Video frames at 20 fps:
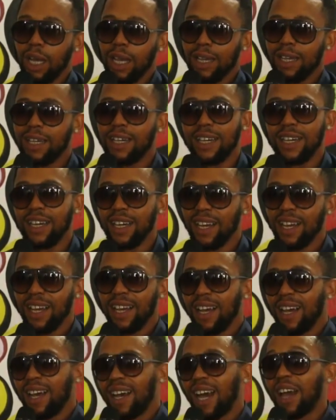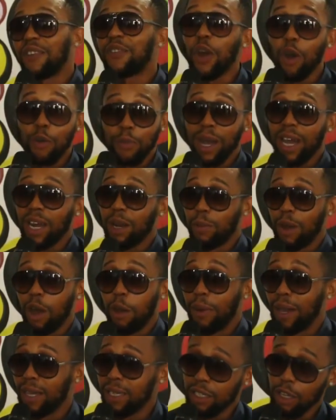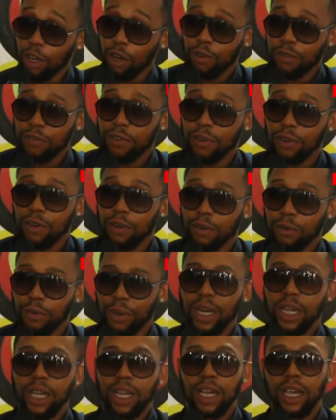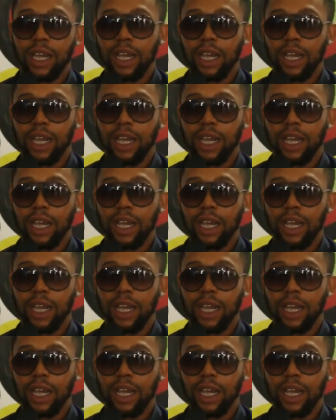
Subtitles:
I felt bad about myself, really.